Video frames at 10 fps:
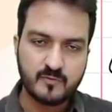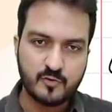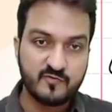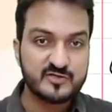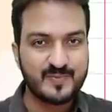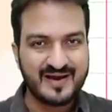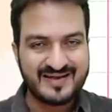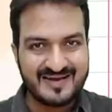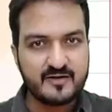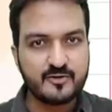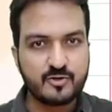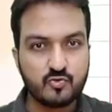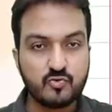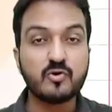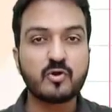which might lead
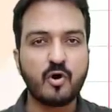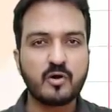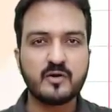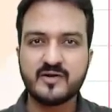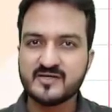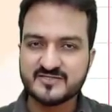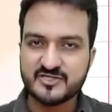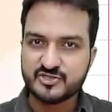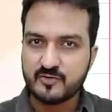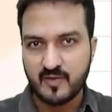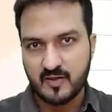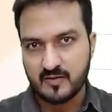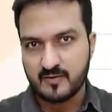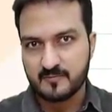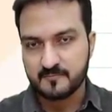to wrong decision
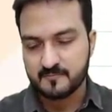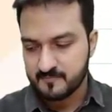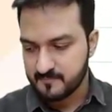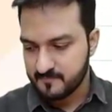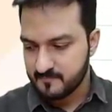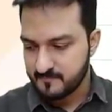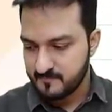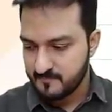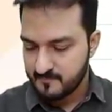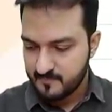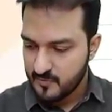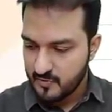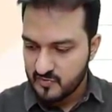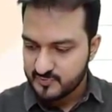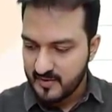making.
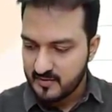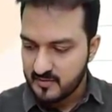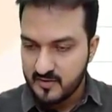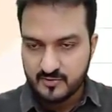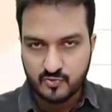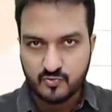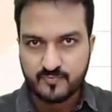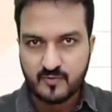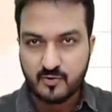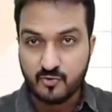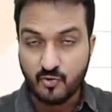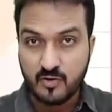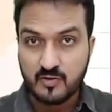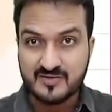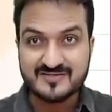Which might lead to
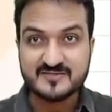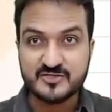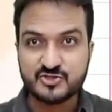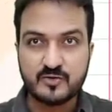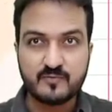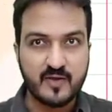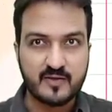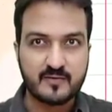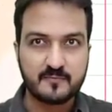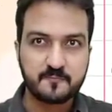wrong decision making.